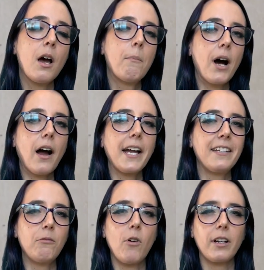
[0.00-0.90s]
but I
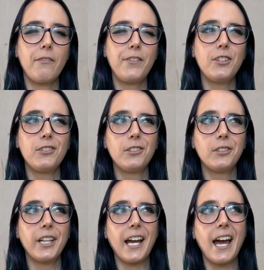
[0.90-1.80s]
didn't want to feel
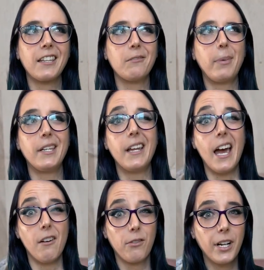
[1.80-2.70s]
like I had to pin
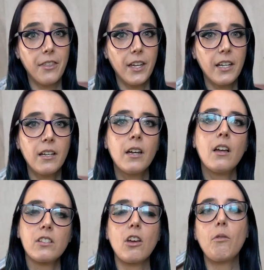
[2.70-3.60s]
everything,
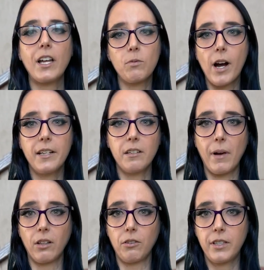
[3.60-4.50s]
so that's why I did my
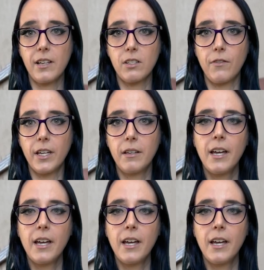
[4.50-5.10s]
little test fit.